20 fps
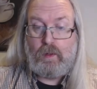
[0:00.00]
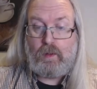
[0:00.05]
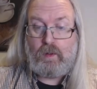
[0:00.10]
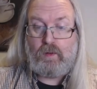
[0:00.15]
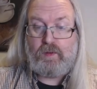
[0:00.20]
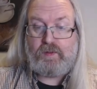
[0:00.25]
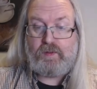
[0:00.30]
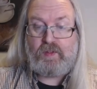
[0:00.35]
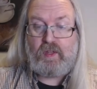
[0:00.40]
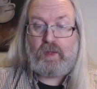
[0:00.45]

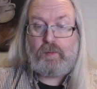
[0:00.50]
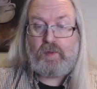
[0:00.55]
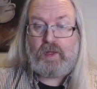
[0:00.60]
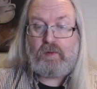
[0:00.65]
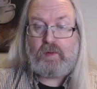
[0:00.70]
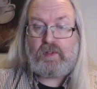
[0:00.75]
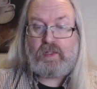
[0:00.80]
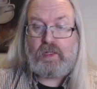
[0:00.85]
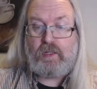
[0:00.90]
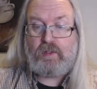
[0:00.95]
On the same
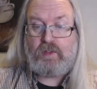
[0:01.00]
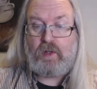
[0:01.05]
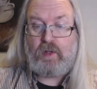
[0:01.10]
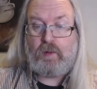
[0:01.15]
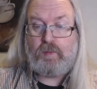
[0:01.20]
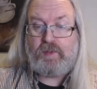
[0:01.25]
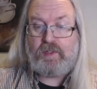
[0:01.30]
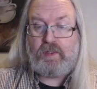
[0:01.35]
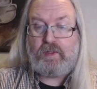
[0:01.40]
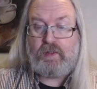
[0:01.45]
day, Tate
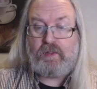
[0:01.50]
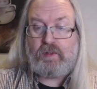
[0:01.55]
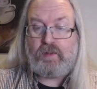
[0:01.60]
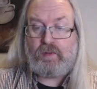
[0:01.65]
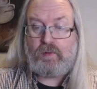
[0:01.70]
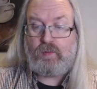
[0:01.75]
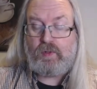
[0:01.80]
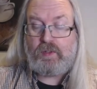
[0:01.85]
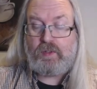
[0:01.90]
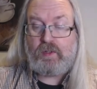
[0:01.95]
updated his
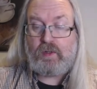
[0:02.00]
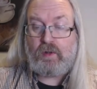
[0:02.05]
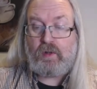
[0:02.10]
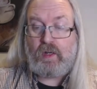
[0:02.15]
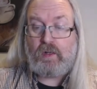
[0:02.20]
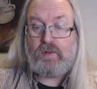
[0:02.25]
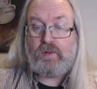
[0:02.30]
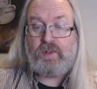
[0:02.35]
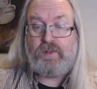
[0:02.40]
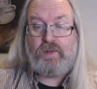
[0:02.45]
Twitter
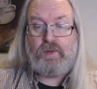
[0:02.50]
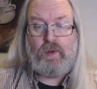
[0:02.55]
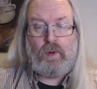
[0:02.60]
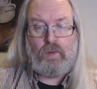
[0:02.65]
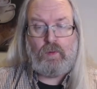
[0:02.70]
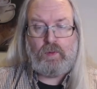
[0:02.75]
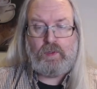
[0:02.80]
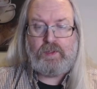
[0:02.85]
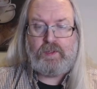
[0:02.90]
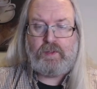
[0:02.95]
account.
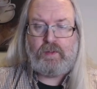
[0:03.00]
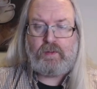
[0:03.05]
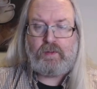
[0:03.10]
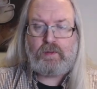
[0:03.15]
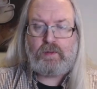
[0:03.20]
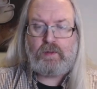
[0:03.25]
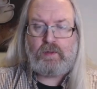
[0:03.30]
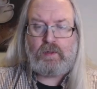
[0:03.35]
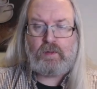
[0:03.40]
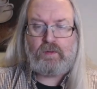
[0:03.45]
No, he
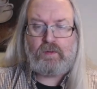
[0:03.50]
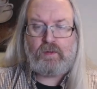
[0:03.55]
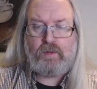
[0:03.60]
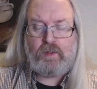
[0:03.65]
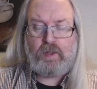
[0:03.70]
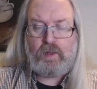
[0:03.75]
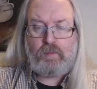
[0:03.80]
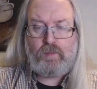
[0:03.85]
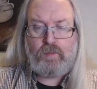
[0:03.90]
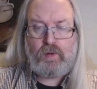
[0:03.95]
didn't. It's an
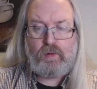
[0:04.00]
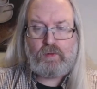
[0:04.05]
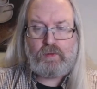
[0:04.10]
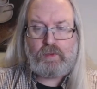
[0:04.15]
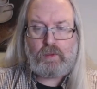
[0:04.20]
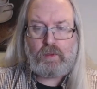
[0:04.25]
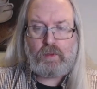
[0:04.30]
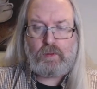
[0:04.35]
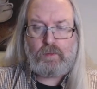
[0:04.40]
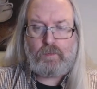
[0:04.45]

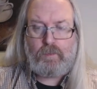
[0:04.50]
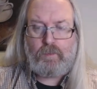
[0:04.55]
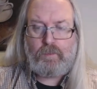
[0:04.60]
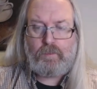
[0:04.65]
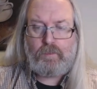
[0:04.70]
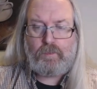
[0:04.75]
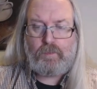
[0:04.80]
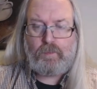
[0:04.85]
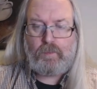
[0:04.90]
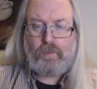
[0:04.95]
employee.
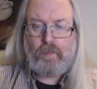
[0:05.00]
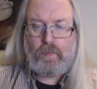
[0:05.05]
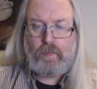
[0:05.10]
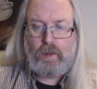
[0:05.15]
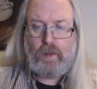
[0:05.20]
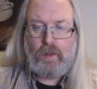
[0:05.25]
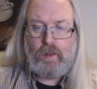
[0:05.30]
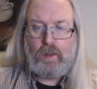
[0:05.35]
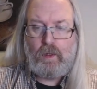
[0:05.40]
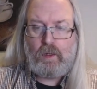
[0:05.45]

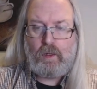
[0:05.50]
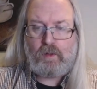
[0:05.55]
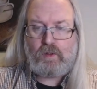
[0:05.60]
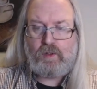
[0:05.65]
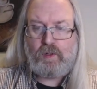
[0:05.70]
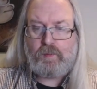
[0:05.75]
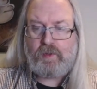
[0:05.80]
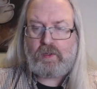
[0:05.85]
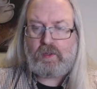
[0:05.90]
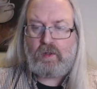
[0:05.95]

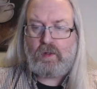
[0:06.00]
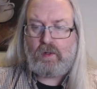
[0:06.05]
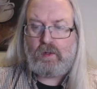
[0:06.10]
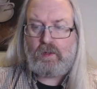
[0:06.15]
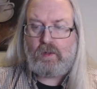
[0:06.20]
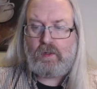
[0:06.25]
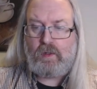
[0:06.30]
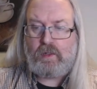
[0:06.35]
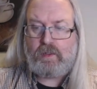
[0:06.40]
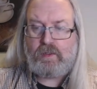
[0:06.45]
Cryptically
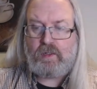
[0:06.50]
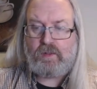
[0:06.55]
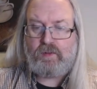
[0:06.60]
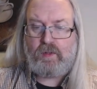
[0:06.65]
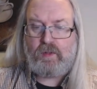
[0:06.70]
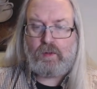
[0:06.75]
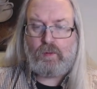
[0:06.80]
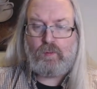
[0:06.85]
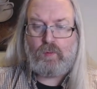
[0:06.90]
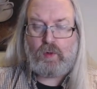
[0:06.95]

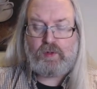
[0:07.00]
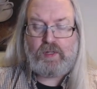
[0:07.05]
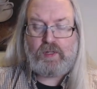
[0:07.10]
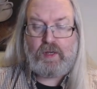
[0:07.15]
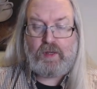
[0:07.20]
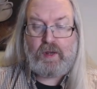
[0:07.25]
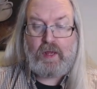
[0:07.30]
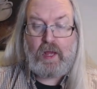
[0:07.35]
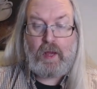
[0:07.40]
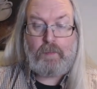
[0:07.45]
addressing what
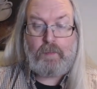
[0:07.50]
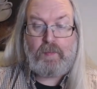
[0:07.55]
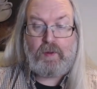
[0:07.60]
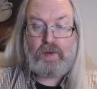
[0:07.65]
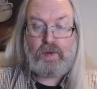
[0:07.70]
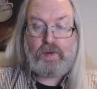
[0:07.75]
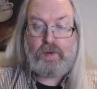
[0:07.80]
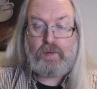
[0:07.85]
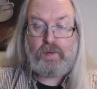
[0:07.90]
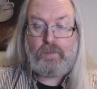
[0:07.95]
had
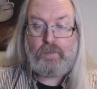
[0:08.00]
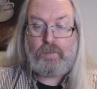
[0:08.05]
happened.